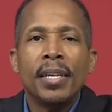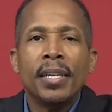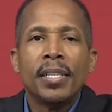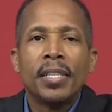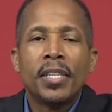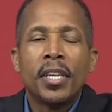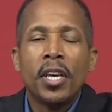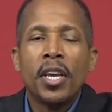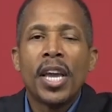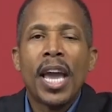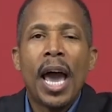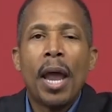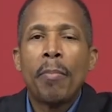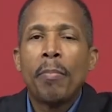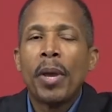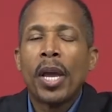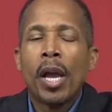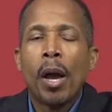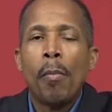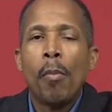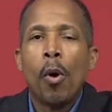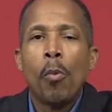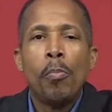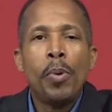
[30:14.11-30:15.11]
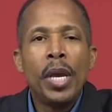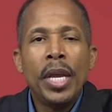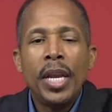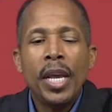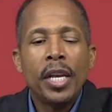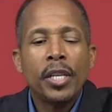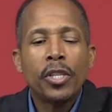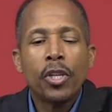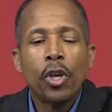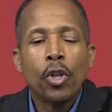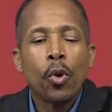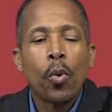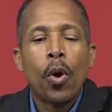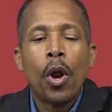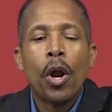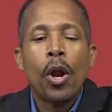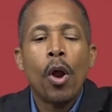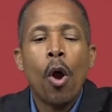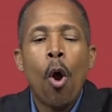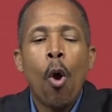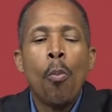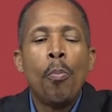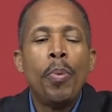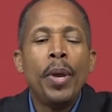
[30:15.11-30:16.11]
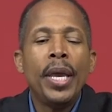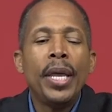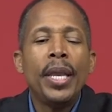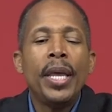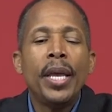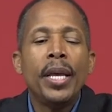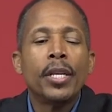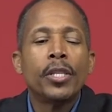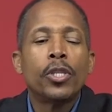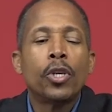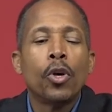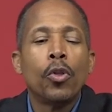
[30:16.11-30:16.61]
See, you got to become obedient to the word, obedient